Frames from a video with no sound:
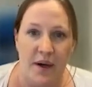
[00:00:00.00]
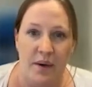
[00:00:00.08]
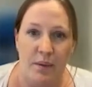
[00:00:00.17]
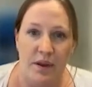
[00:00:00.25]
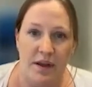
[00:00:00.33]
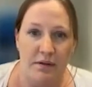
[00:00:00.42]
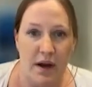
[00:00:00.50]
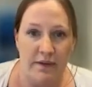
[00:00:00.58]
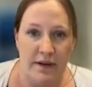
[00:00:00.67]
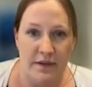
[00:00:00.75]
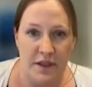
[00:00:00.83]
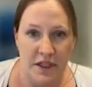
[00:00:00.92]
With the
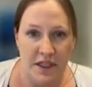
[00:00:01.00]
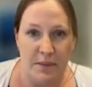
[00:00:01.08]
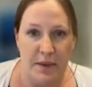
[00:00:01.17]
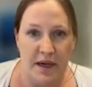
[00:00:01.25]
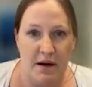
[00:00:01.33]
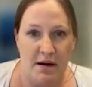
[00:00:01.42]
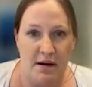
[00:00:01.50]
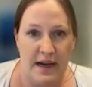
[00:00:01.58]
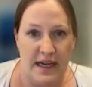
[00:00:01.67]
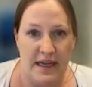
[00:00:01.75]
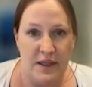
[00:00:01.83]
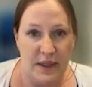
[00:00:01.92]
arrival of the GDPR
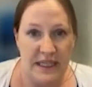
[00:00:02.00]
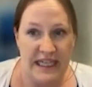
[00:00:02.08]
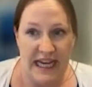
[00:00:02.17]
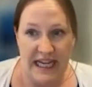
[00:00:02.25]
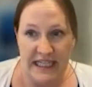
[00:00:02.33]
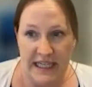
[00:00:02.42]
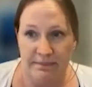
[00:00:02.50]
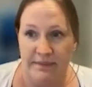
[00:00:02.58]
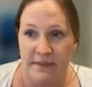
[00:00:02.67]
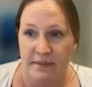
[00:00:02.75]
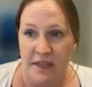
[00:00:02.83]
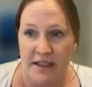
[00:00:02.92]
in 2018,
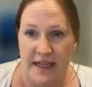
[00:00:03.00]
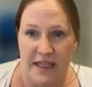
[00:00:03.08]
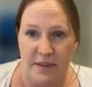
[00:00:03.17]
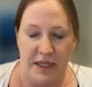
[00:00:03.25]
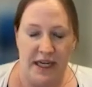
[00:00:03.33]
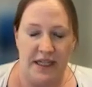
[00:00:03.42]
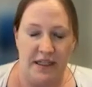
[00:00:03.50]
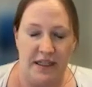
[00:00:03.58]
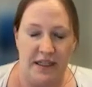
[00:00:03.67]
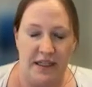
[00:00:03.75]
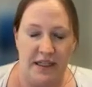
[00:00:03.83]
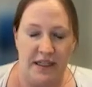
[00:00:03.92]
data protection
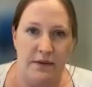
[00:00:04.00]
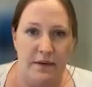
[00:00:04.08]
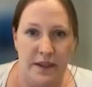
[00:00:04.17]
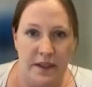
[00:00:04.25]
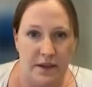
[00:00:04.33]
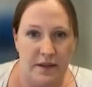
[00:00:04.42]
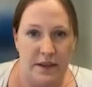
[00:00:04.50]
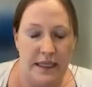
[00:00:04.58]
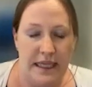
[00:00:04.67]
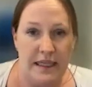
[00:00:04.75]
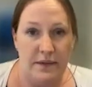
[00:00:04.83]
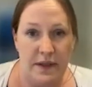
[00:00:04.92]
and the rights of
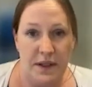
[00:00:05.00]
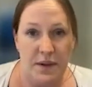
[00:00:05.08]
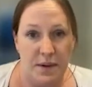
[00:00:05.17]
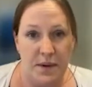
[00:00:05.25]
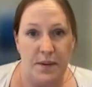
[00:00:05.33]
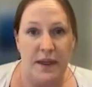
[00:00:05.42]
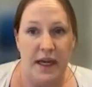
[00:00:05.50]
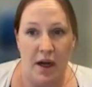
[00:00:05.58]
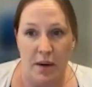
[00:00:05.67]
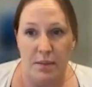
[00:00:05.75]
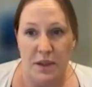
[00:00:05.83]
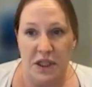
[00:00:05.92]
individuals when it
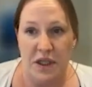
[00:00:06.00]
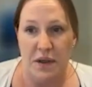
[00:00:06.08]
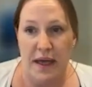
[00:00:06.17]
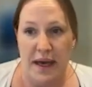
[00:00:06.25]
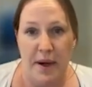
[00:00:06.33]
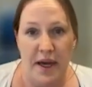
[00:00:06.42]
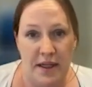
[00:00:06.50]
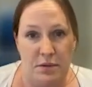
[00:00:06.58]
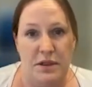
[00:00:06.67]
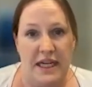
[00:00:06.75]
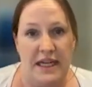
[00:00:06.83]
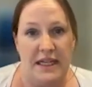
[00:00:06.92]
comes to their
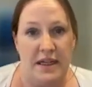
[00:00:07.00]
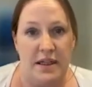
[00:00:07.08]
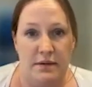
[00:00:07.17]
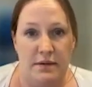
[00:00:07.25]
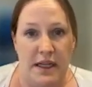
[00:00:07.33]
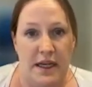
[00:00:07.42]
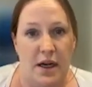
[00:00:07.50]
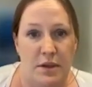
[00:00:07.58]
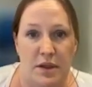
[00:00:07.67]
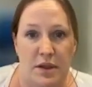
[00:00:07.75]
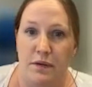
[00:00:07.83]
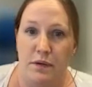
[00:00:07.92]
personal data has really come
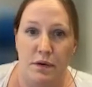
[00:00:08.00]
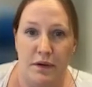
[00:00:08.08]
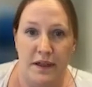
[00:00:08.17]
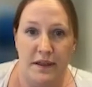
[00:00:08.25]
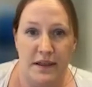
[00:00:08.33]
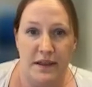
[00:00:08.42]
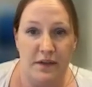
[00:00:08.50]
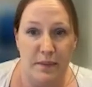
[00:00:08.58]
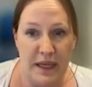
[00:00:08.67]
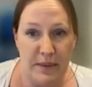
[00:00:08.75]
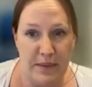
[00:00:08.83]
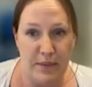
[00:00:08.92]
to the forefront of
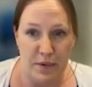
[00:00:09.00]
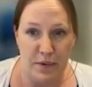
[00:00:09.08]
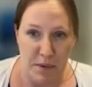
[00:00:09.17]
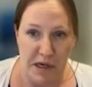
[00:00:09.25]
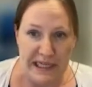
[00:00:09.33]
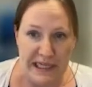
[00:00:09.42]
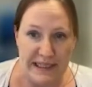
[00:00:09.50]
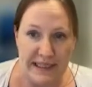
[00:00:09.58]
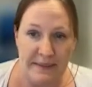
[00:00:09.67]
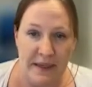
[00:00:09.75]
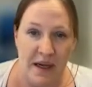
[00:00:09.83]
many people's minds.